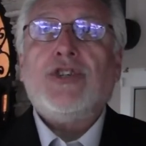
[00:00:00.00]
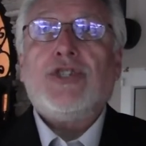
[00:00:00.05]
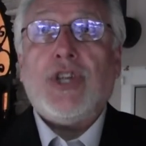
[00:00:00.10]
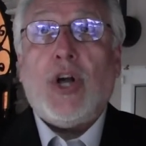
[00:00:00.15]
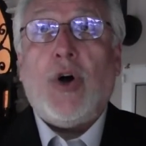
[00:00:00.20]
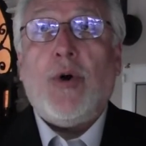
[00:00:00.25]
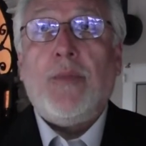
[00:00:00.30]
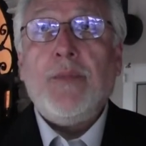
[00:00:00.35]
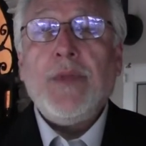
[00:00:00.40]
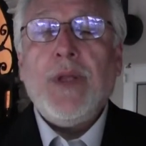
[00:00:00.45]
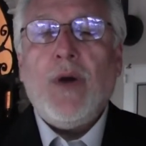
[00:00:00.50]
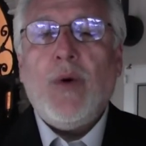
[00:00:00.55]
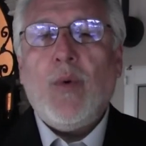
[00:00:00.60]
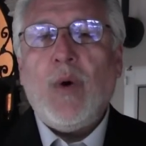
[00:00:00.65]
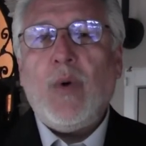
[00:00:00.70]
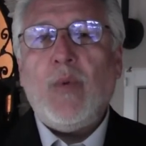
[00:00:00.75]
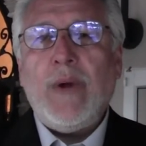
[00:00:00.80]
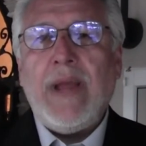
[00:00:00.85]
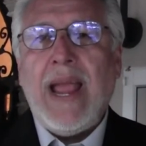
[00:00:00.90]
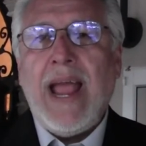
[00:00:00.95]
So
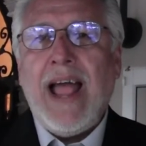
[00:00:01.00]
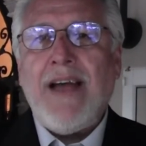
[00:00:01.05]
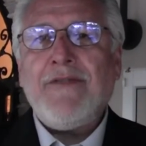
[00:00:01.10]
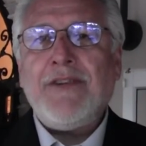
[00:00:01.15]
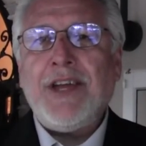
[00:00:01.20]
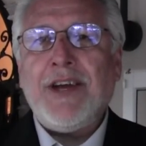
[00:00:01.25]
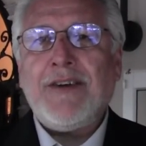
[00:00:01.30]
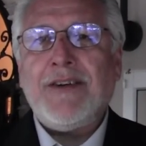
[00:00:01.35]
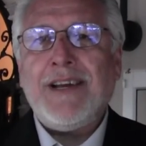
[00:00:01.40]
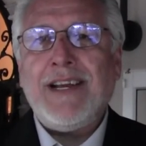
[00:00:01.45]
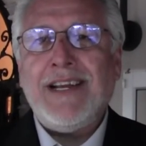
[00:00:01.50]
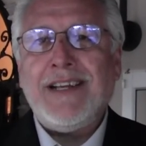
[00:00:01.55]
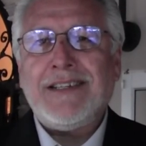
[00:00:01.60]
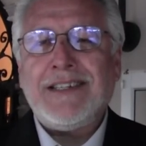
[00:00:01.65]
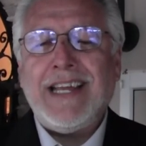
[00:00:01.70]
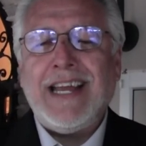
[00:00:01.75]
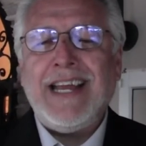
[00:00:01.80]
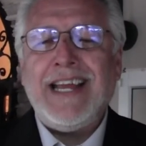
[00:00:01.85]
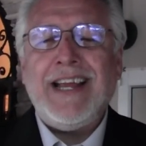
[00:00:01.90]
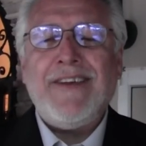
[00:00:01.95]
what we have here is
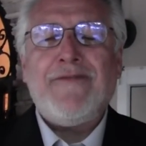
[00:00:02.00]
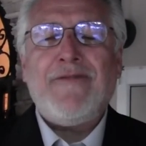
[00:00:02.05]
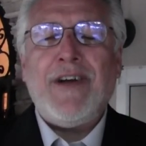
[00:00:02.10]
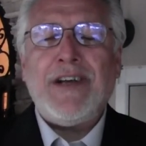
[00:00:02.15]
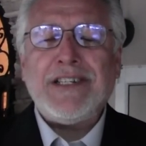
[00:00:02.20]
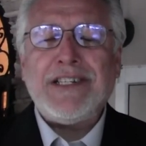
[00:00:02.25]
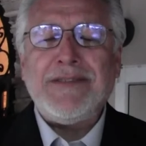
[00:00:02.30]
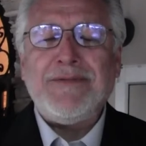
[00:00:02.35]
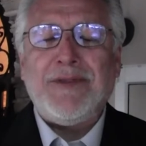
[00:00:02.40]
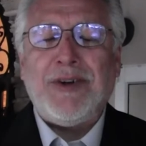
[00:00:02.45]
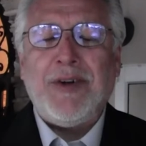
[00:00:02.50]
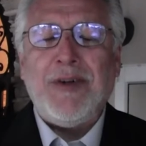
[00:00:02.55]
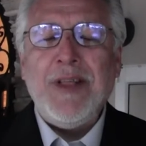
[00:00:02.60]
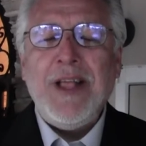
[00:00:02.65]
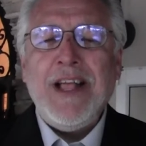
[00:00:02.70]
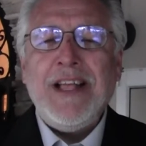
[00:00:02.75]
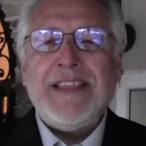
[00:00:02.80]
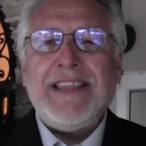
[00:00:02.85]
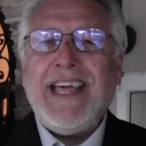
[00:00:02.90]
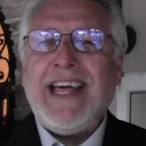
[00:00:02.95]
a festival
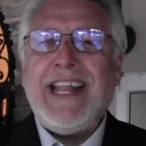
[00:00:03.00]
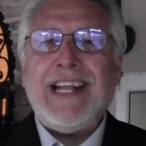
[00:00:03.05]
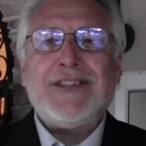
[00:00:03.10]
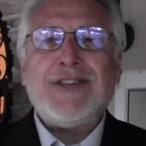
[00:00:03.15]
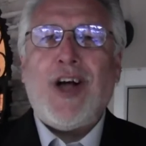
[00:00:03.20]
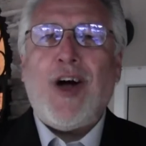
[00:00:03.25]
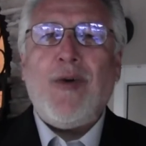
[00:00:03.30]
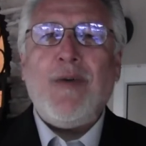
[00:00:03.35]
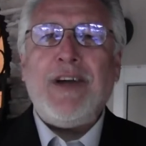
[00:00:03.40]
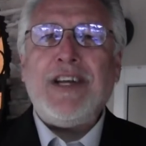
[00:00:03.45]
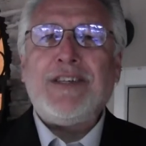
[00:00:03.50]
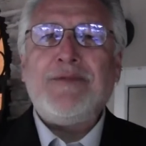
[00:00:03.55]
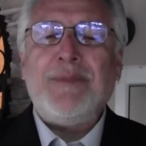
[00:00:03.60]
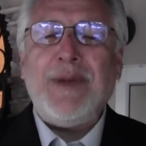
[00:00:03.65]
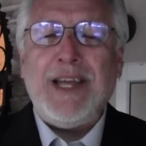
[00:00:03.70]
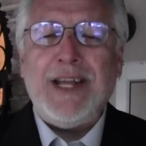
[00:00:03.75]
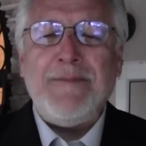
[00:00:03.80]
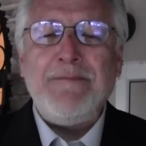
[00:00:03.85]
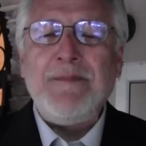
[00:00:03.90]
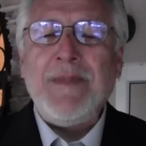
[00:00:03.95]
that has always
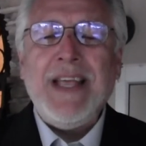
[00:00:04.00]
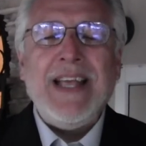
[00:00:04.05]
been